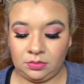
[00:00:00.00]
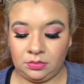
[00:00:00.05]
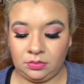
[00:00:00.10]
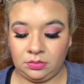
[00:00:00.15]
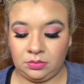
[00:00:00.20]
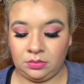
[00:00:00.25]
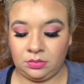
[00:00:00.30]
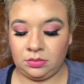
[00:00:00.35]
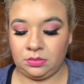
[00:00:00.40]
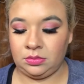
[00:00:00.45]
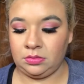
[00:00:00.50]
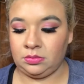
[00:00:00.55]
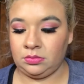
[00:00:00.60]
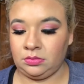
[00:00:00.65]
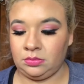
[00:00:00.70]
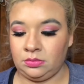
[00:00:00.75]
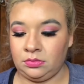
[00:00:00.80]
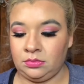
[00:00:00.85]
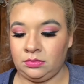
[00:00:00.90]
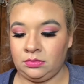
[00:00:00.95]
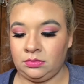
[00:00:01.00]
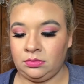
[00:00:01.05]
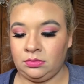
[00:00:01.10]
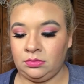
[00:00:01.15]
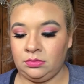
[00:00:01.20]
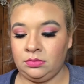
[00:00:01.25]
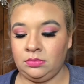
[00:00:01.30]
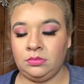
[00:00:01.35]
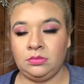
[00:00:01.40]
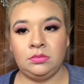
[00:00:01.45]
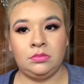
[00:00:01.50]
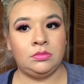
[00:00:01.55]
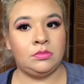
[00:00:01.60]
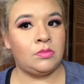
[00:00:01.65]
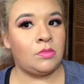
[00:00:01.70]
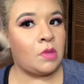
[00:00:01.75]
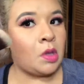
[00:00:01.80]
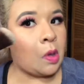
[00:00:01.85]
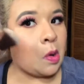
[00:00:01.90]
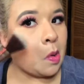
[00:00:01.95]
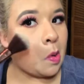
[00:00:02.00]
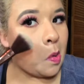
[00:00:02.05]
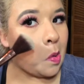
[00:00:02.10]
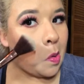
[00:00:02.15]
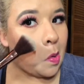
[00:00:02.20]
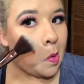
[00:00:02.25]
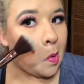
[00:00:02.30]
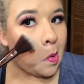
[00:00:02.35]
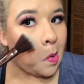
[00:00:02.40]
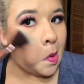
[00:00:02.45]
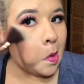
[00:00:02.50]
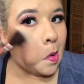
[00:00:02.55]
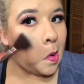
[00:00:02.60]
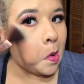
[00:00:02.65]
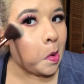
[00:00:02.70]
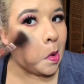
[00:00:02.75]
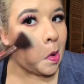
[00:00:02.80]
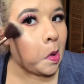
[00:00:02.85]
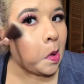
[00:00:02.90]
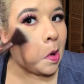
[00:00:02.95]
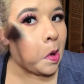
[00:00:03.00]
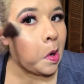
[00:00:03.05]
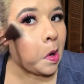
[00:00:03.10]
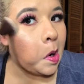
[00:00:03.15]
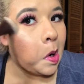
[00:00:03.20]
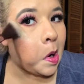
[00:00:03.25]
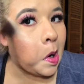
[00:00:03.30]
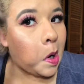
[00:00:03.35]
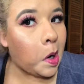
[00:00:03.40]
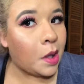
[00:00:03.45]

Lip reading: (silence)